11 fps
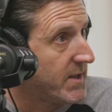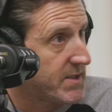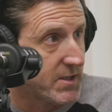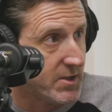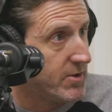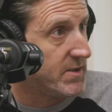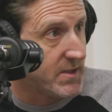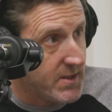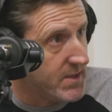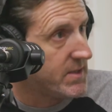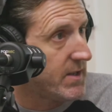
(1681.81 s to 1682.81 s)
in my 6 years
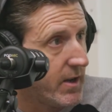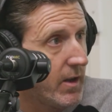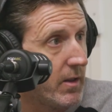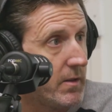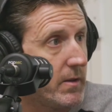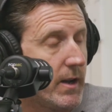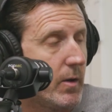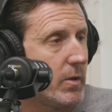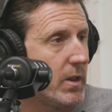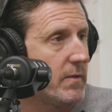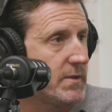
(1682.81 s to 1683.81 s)
in the ECNL, and I
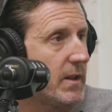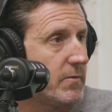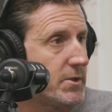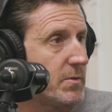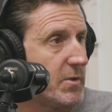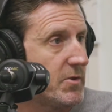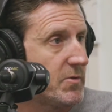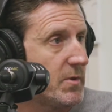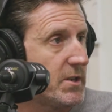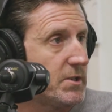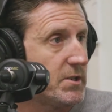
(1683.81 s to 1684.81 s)
would love to leverage some of those
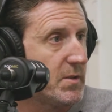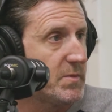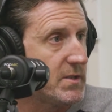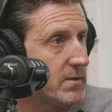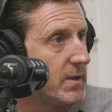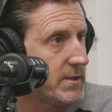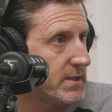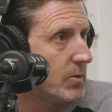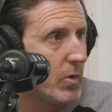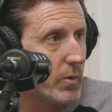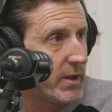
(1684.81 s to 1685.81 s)
relationships and
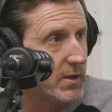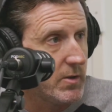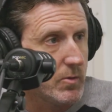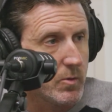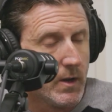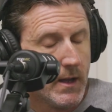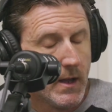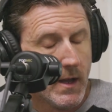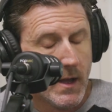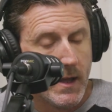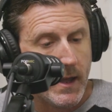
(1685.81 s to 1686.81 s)
see what we can do.
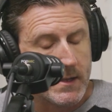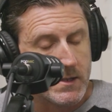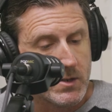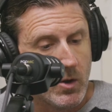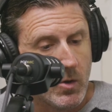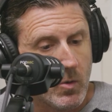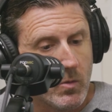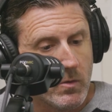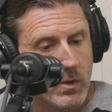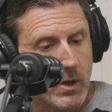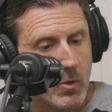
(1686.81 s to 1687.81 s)
And so,
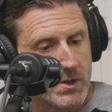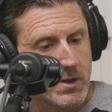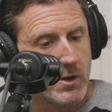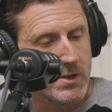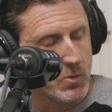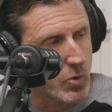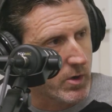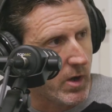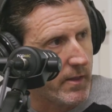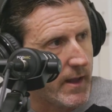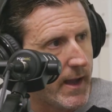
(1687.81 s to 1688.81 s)
you know, we started to work
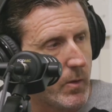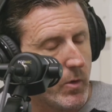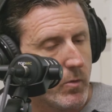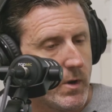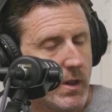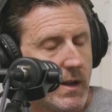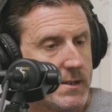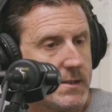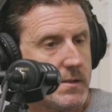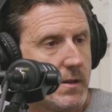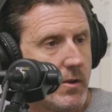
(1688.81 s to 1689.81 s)
on that, and we
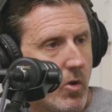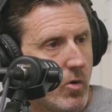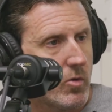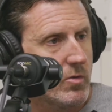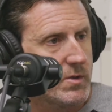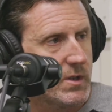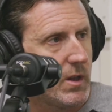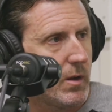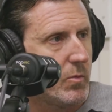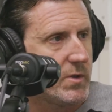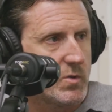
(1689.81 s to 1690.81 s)
realized an all-girls
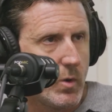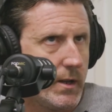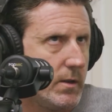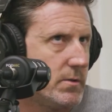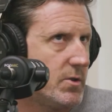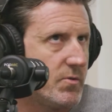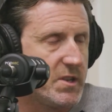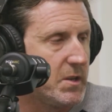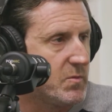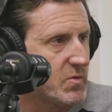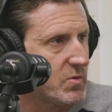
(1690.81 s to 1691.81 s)
club with 22
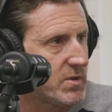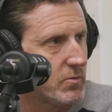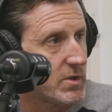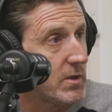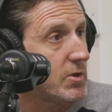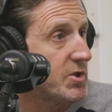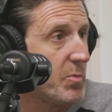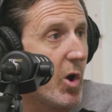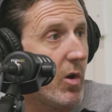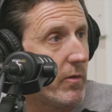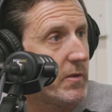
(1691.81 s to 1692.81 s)
teams was a little
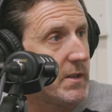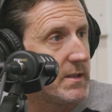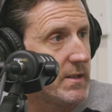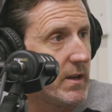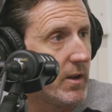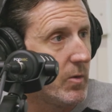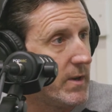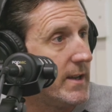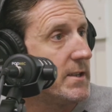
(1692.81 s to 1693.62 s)
small for the ECNL. We